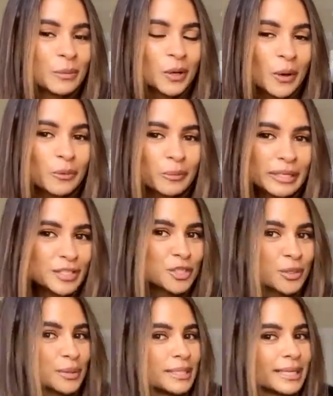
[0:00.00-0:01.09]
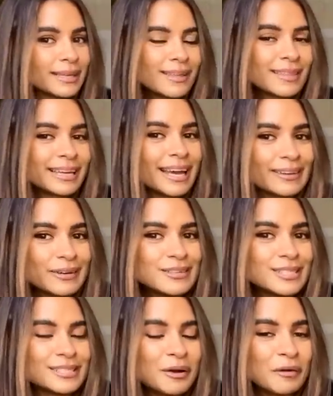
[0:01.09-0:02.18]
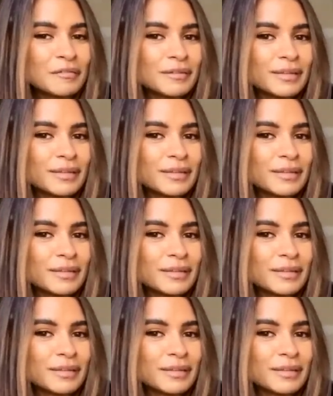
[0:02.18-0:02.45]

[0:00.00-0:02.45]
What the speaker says: we're already choosing the colors of